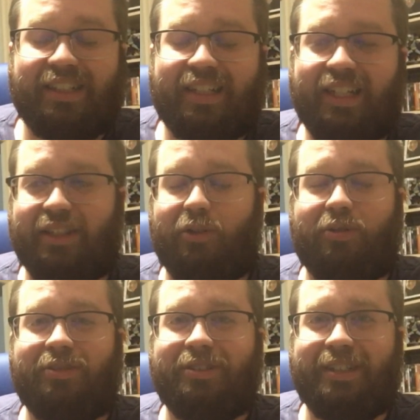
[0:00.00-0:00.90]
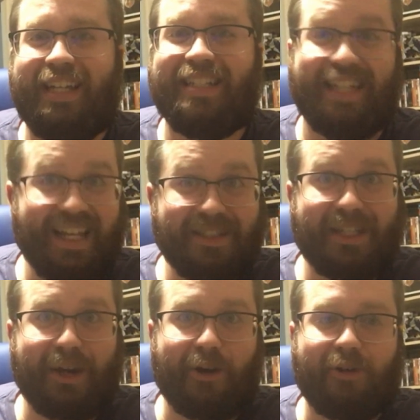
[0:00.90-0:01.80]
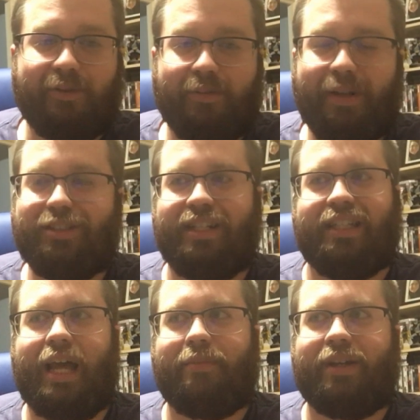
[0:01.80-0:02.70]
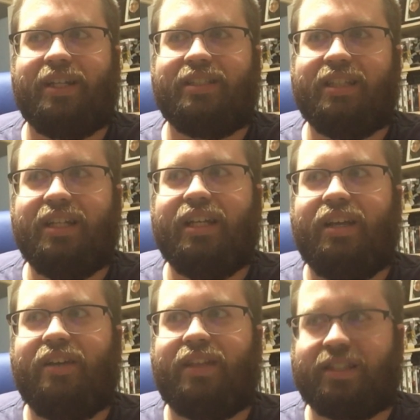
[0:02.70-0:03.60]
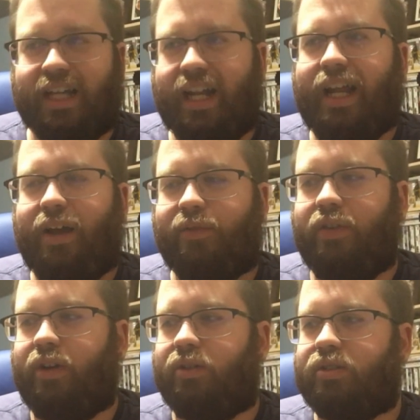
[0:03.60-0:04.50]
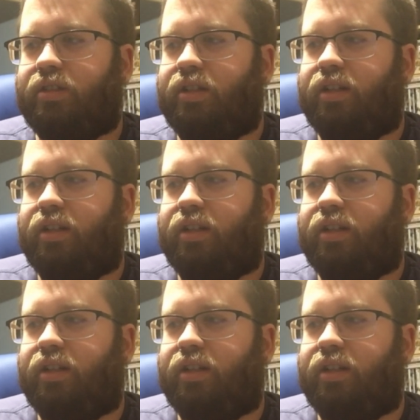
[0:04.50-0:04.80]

Getting a little intense here mentioning that, because that's kind of how it feels.